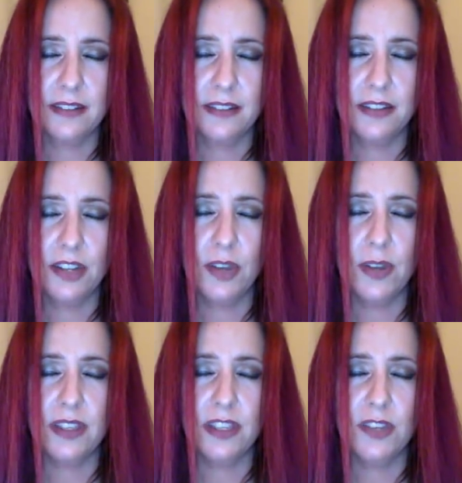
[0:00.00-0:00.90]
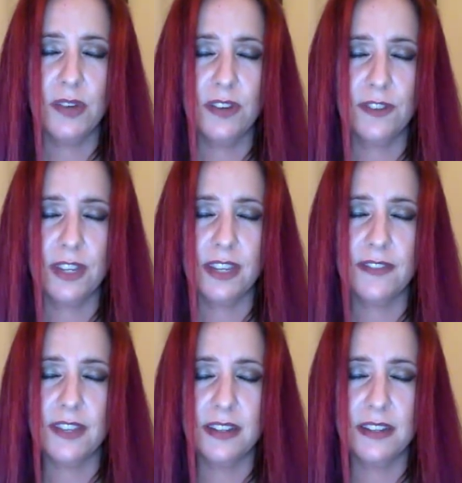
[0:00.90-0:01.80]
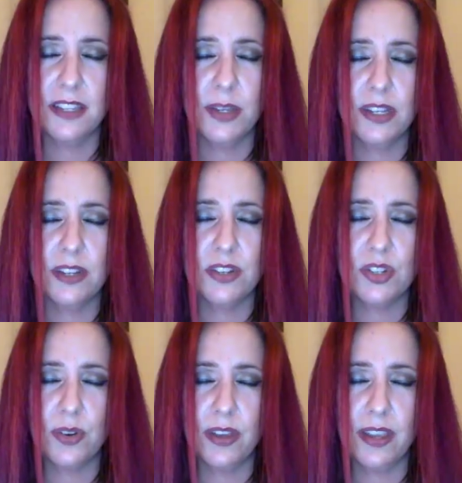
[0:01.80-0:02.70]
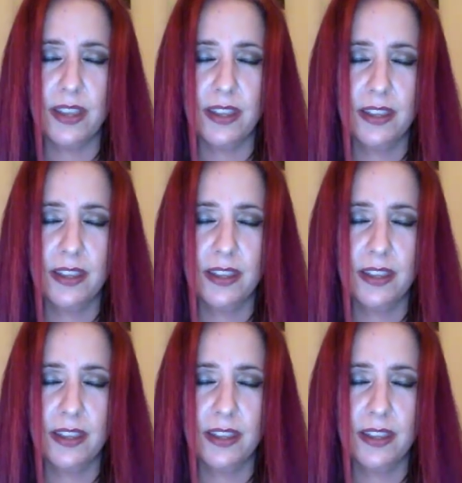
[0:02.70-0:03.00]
knowing that you are forgiven, that you can enjoy